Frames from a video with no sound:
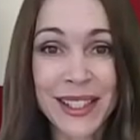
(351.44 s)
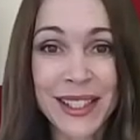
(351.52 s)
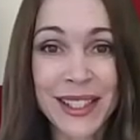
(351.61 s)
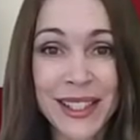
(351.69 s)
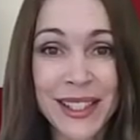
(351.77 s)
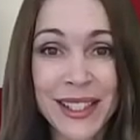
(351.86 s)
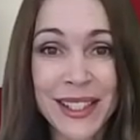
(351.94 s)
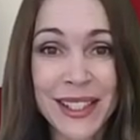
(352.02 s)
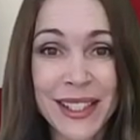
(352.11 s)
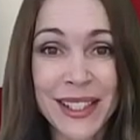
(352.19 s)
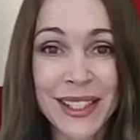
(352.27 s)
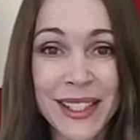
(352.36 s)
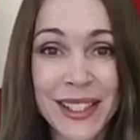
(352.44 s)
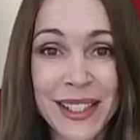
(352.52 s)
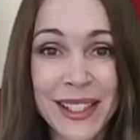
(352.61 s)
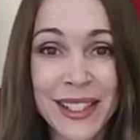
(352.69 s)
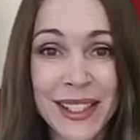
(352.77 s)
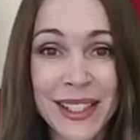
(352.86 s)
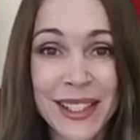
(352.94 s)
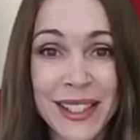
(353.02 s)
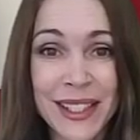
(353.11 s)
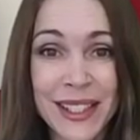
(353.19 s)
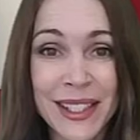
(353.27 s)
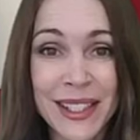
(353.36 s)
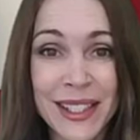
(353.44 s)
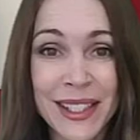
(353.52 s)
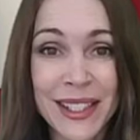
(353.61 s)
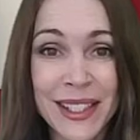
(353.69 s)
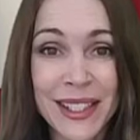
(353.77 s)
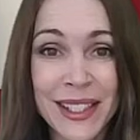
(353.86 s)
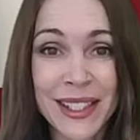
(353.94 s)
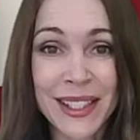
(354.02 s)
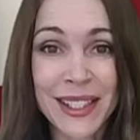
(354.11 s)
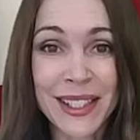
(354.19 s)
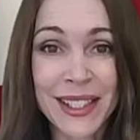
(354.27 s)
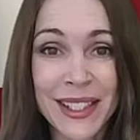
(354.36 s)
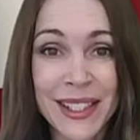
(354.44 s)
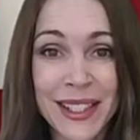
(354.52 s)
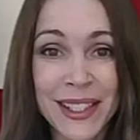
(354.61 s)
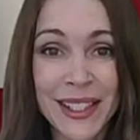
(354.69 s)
The person shown says nothing.